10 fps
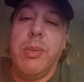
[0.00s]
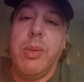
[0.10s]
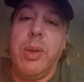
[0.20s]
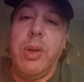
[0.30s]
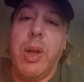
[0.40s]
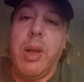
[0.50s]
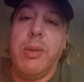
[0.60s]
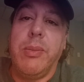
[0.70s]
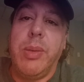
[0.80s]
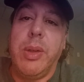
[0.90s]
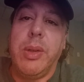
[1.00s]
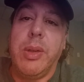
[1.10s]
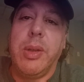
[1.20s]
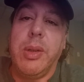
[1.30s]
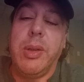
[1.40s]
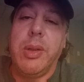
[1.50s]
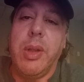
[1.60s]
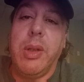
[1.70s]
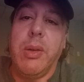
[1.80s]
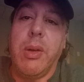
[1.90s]
when you have businesses
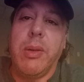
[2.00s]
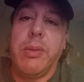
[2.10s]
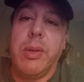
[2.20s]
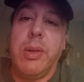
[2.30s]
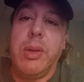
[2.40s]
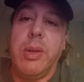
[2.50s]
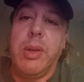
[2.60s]
that offer